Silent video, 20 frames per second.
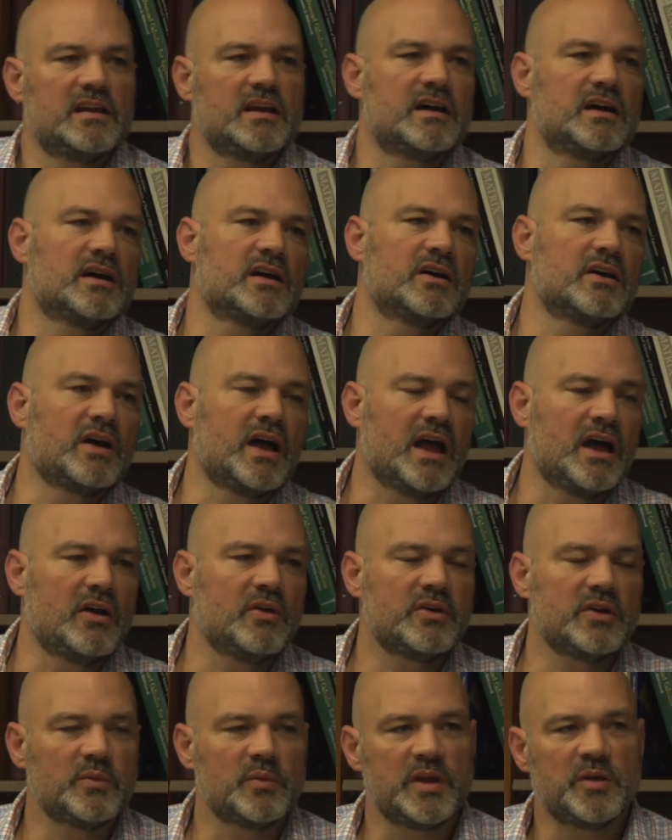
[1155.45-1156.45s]
How
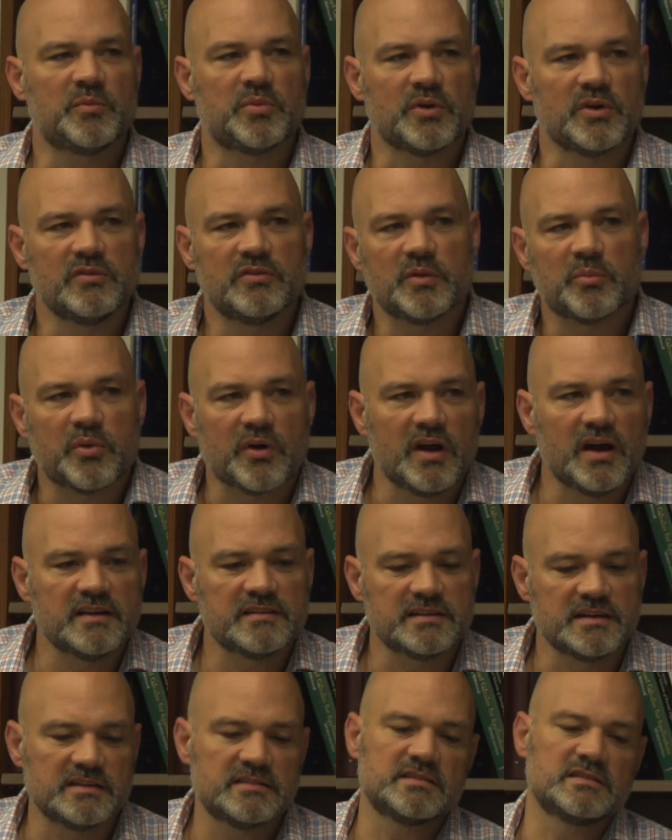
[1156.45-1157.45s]
can we improve the
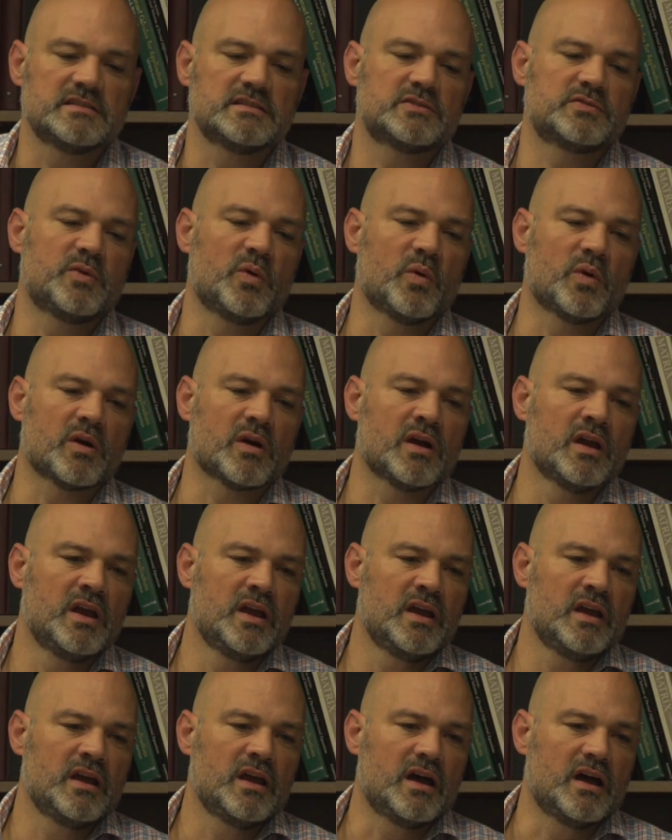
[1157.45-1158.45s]
processes for
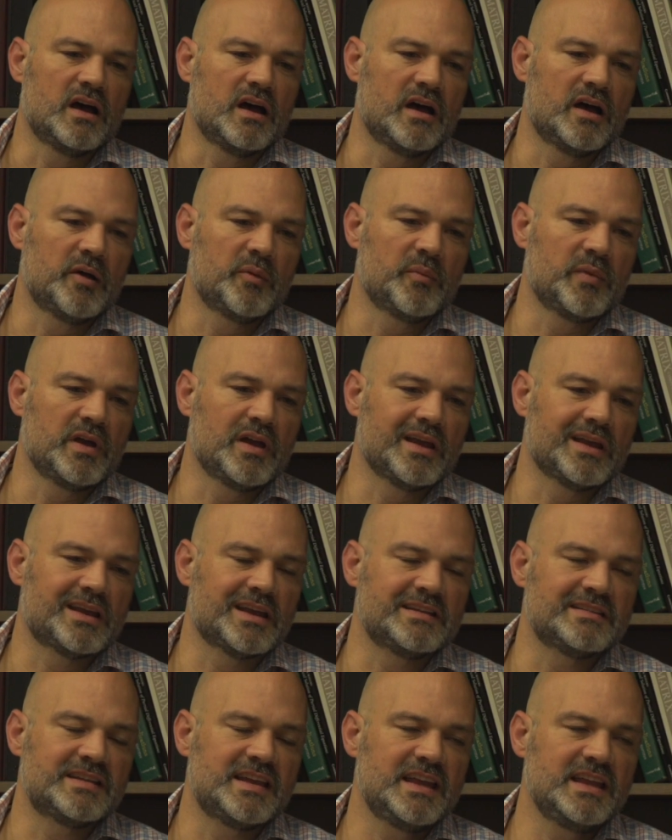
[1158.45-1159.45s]

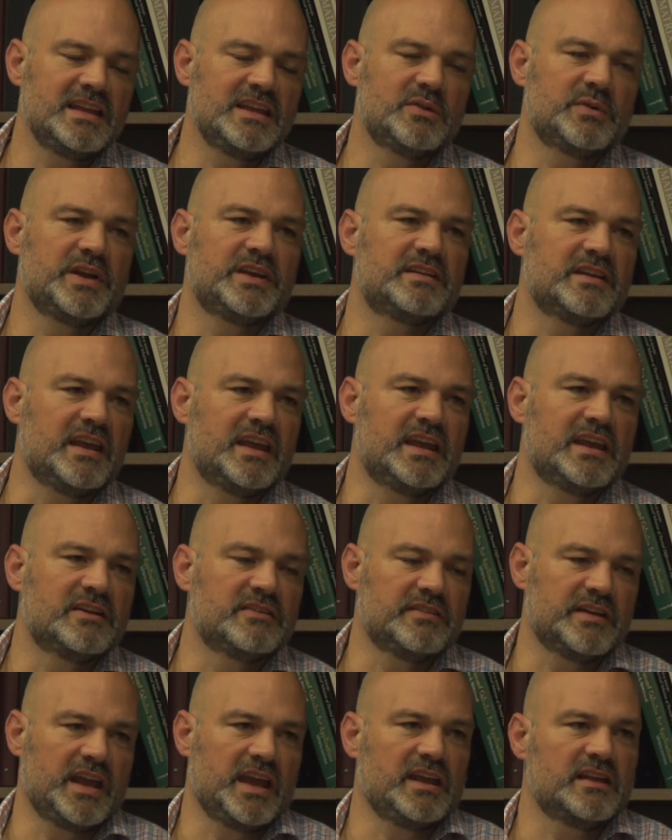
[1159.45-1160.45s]
continuing to
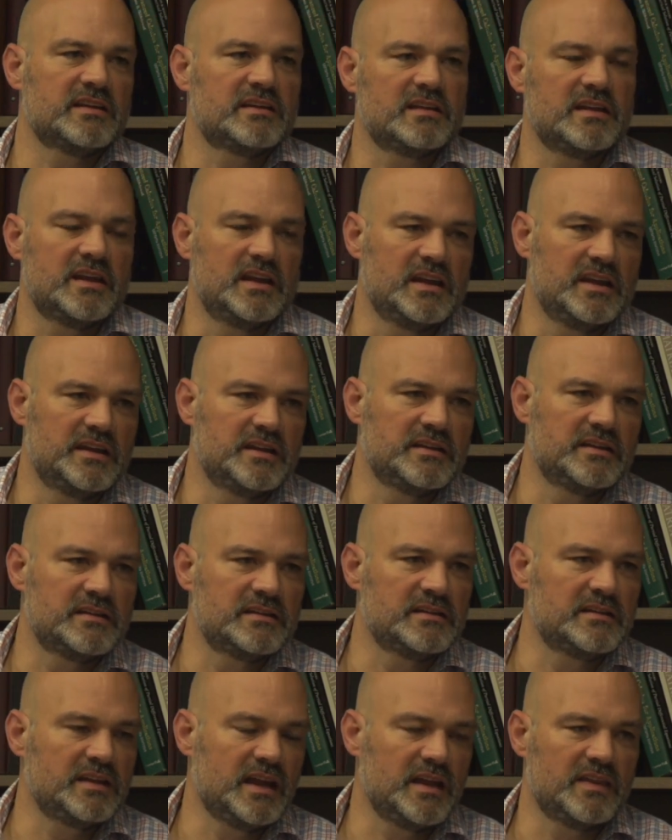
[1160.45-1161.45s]
innovate
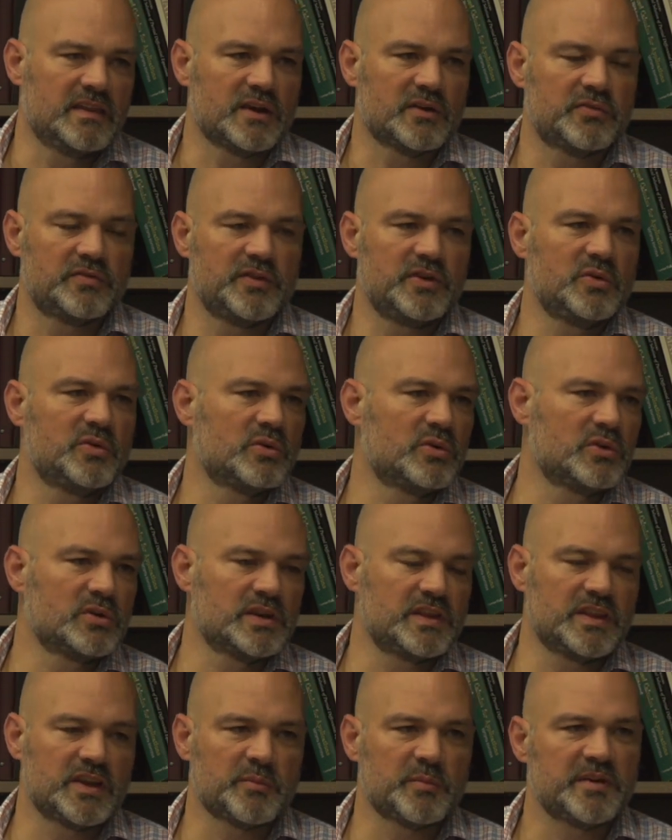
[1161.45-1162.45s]
in their fuel,
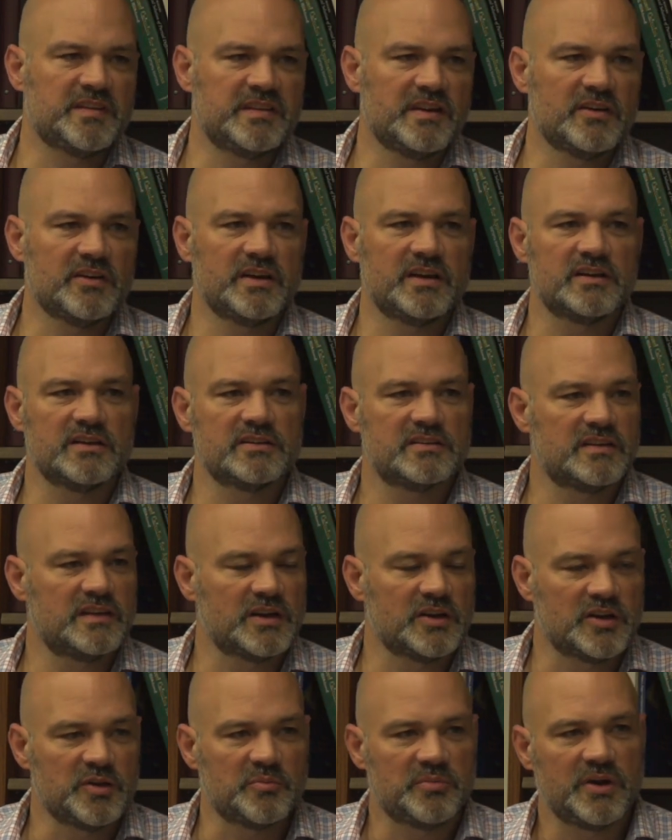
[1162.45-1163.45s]
in their materials, and
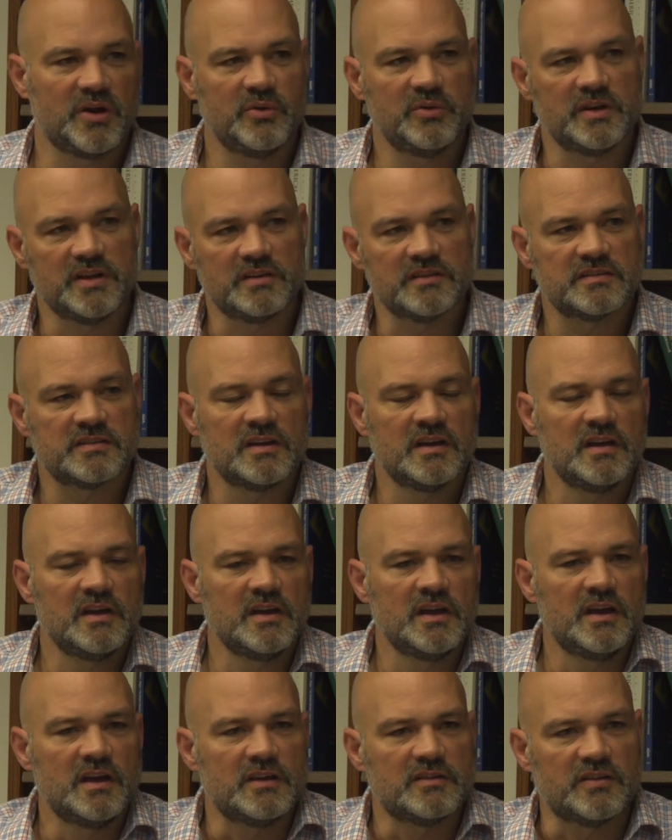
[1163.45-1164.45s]
their components
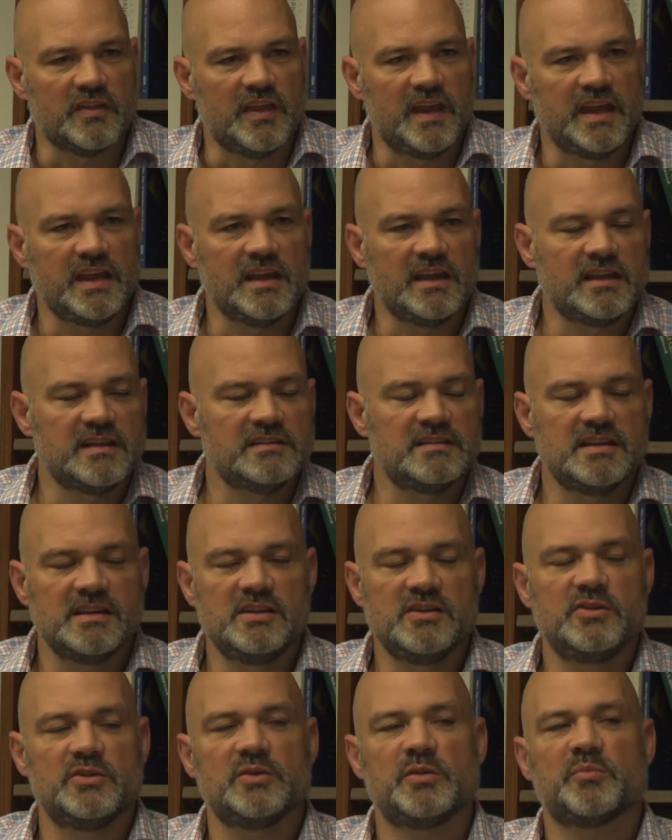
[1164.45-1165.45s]
so they can
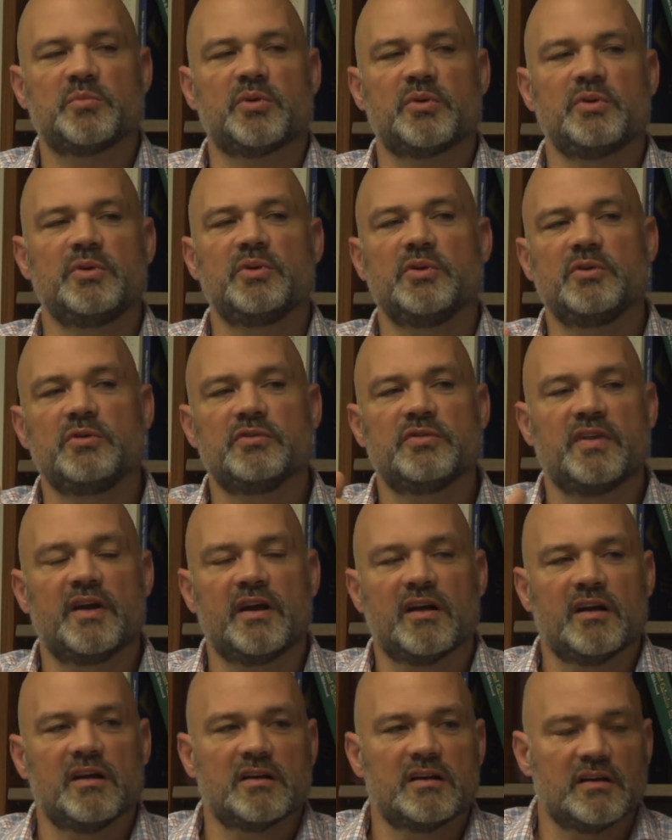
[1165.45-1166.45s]
continue to improve
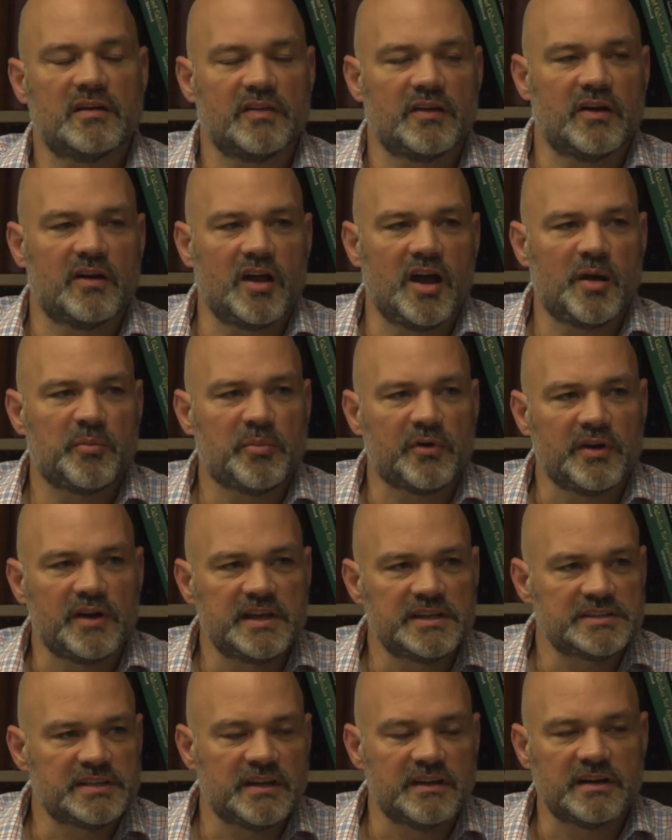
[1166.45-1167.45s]
their
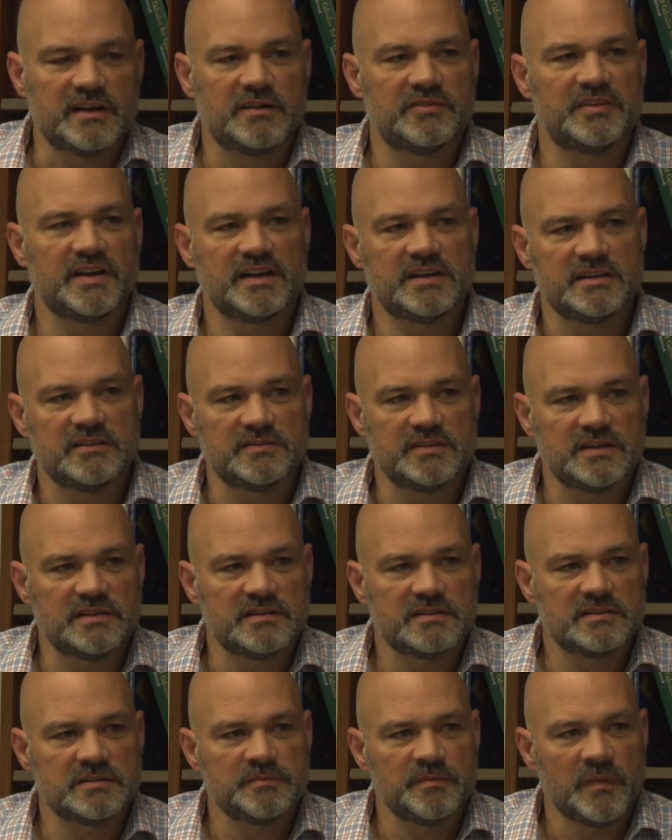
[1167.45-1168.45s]
operation, their
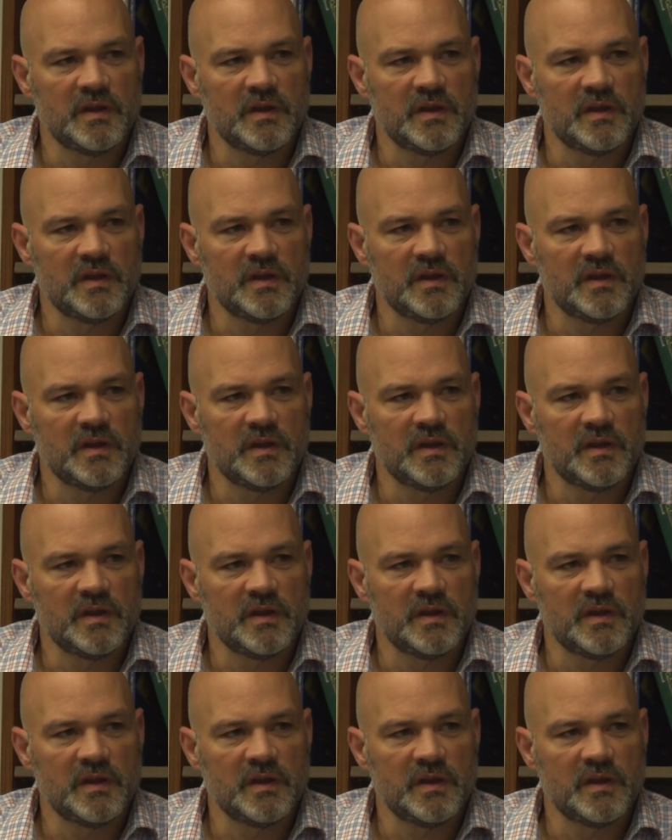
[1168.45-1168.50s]
effectiveness?